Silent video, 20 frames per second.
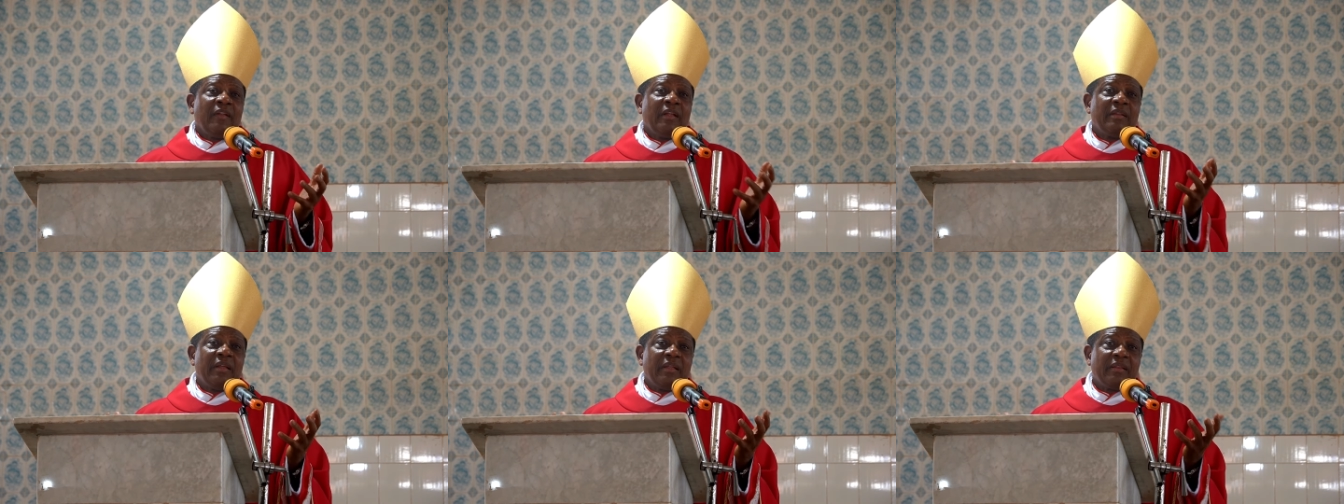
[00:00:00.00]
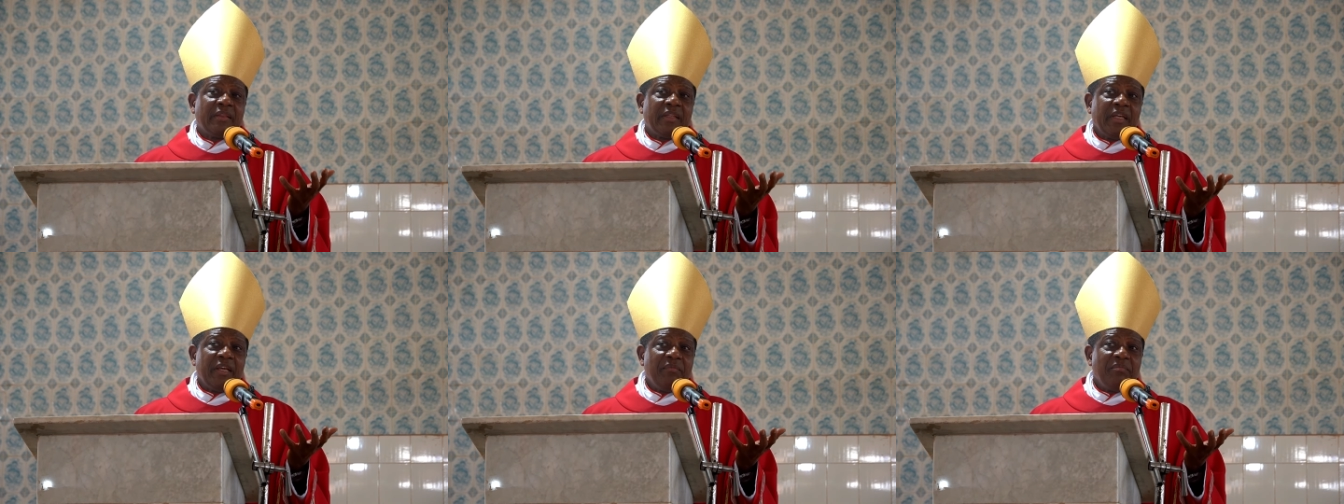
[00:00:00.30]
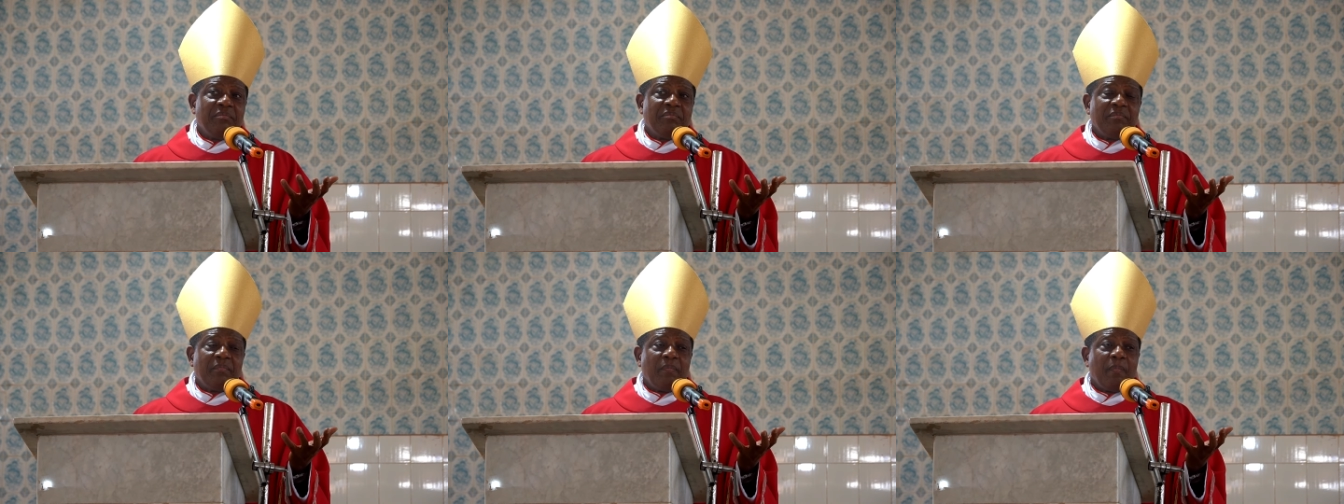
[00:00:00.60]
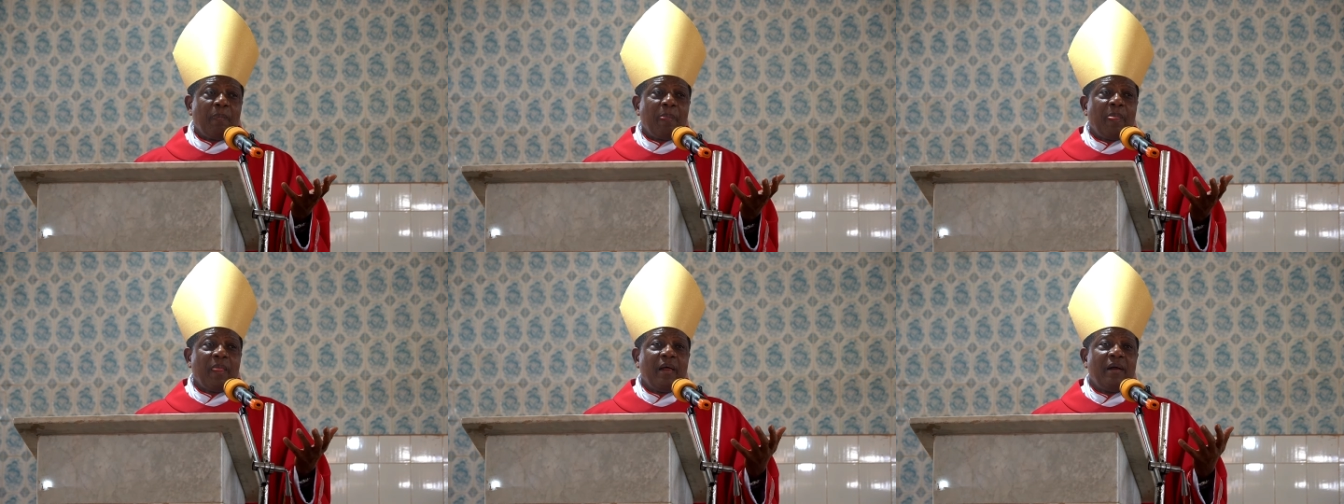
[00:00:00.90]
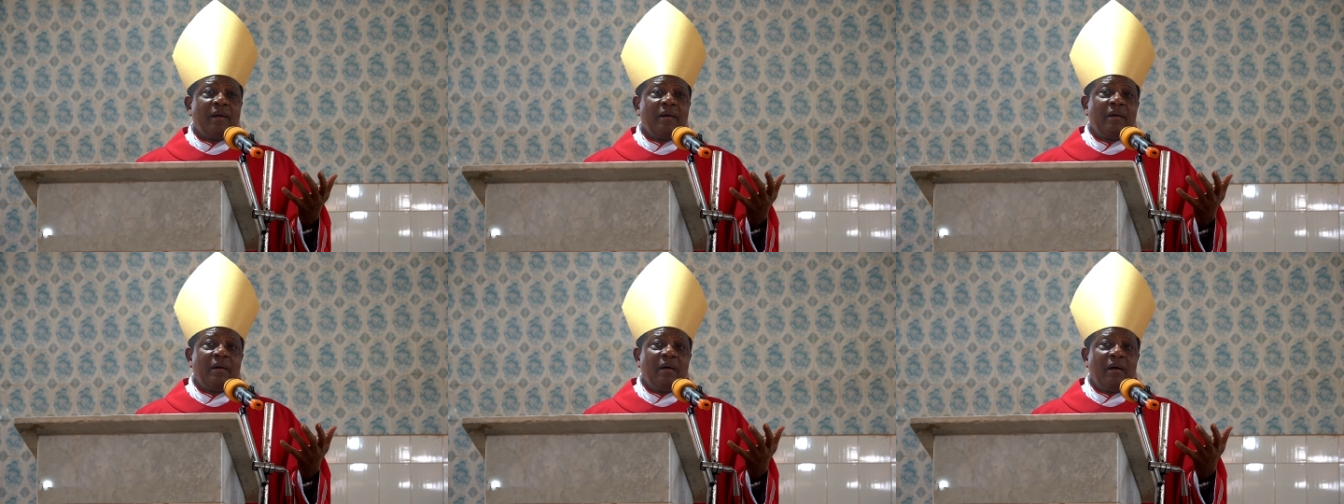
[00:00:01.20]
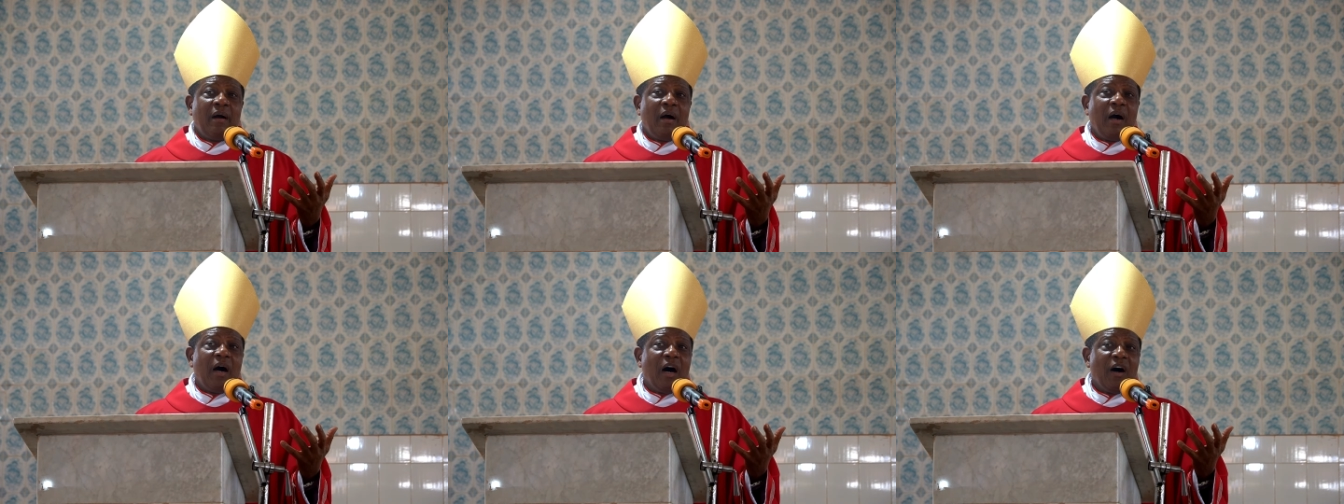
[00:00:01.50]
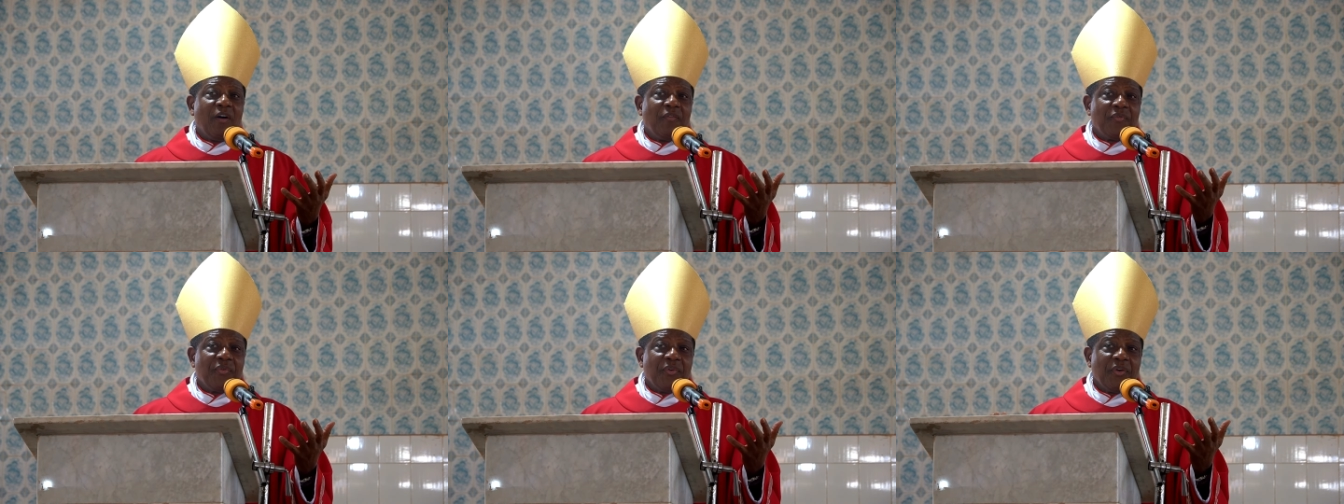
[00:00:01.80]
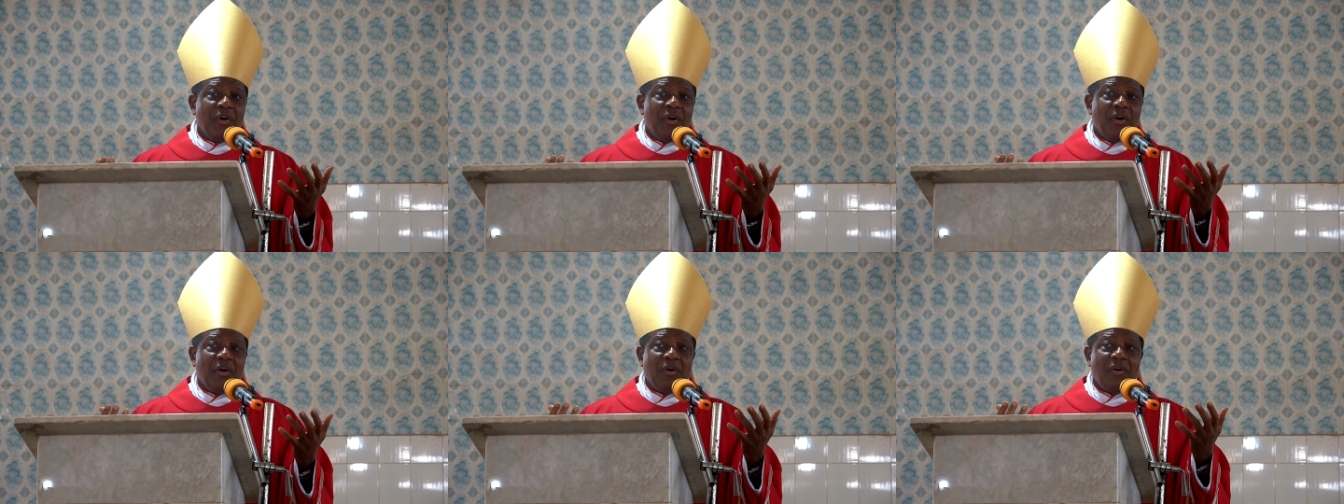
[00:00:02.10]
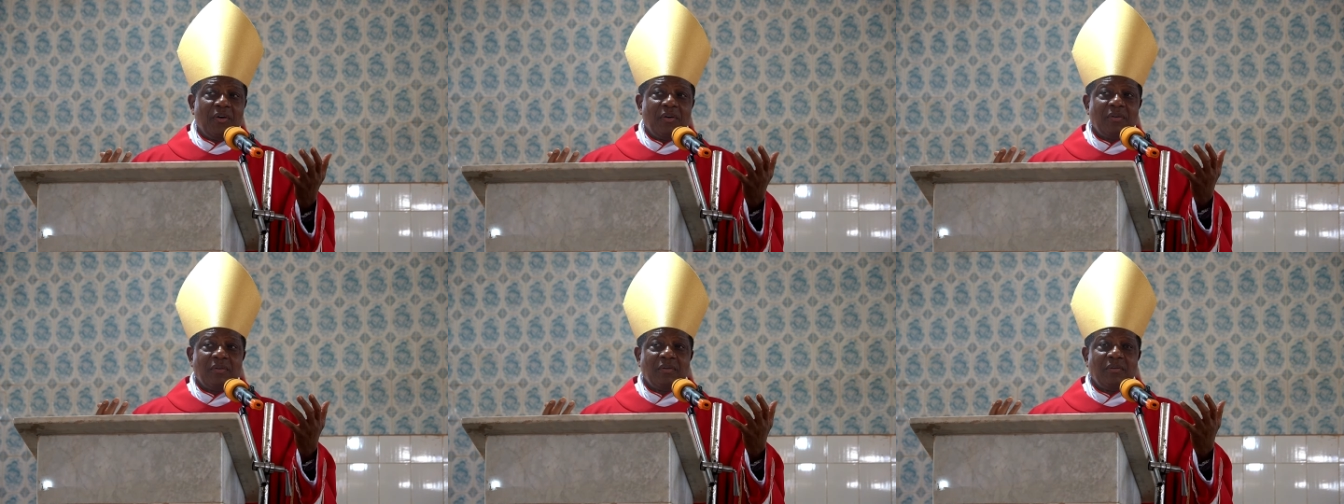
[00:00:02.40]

The theme of your